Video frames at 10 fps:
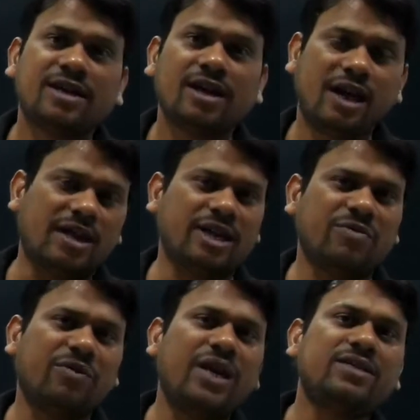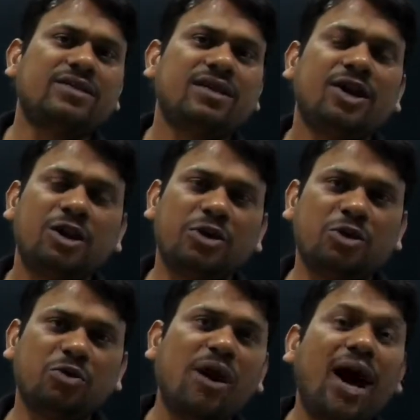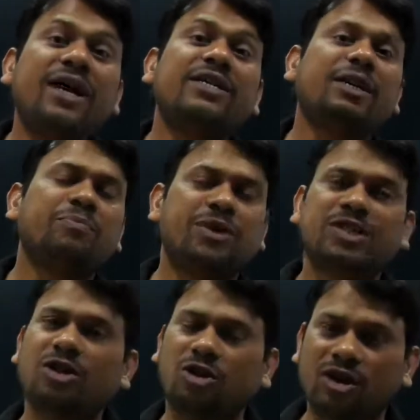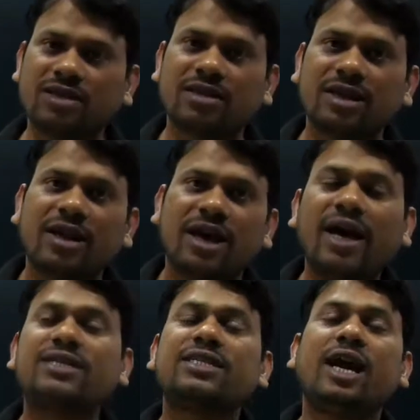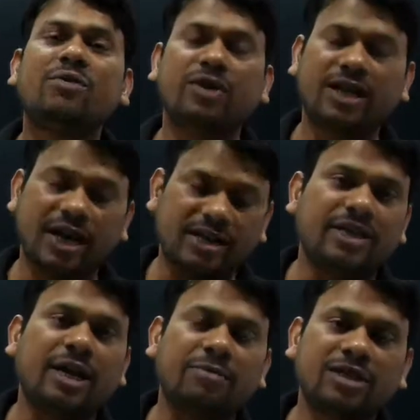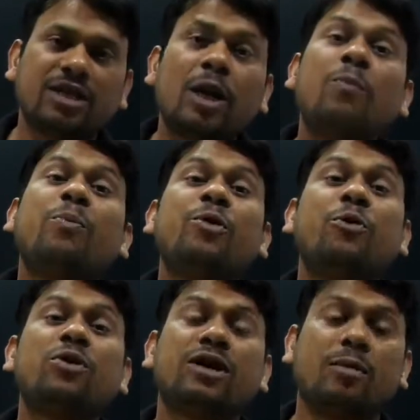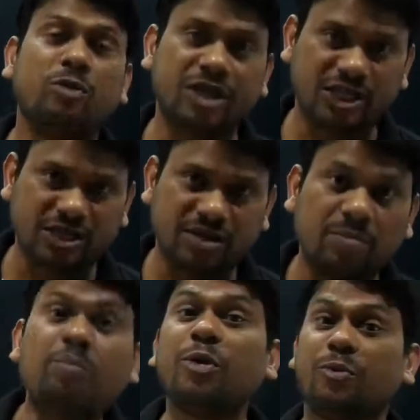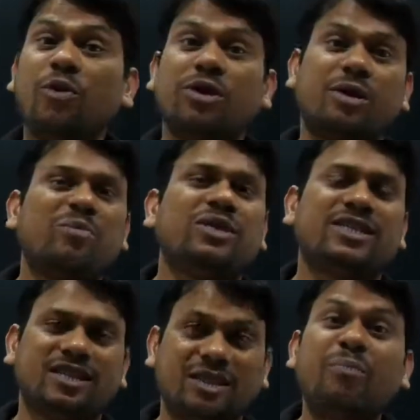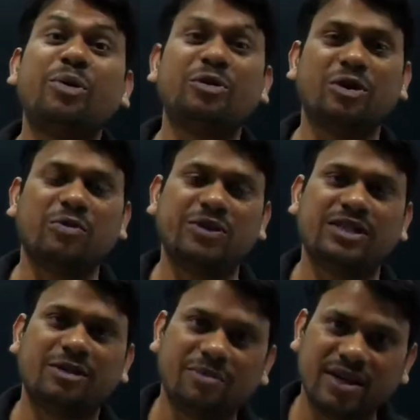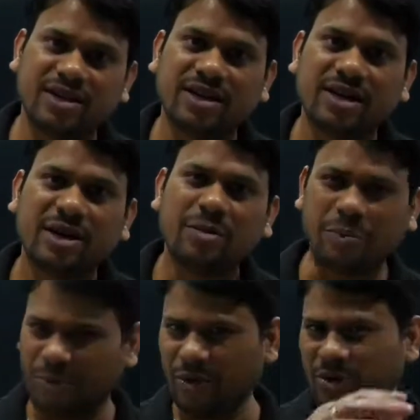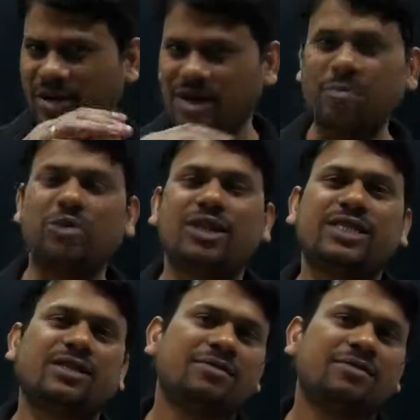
Otherwise, due to high temperature loss, SCR will get damaged before commutation. Before commutation, the beauty of a statement. Before commutation.